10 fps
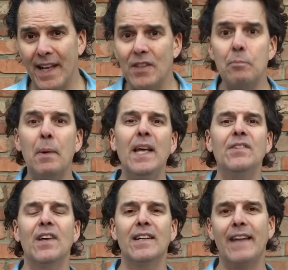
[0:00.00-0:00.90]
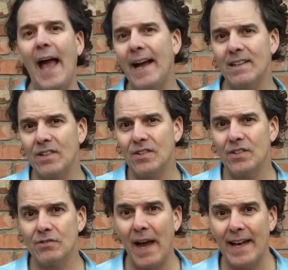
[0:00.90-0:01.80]
It's based on tactics and
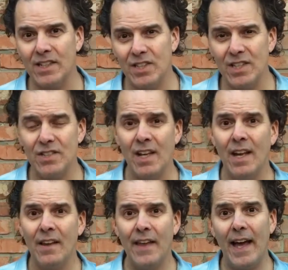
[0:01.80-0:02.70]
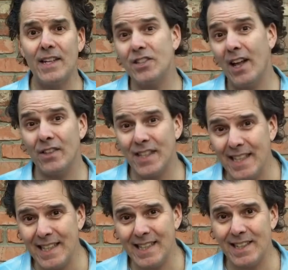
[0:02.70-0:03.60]
strategies that
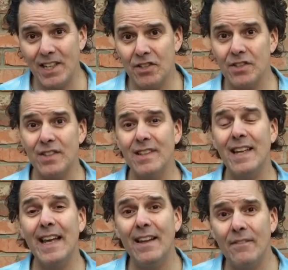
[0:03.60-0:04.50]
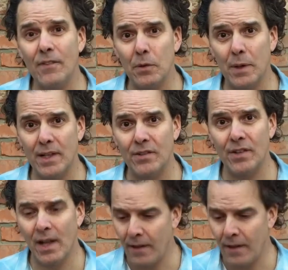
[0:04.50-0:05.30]
Cialdini teaches in influence,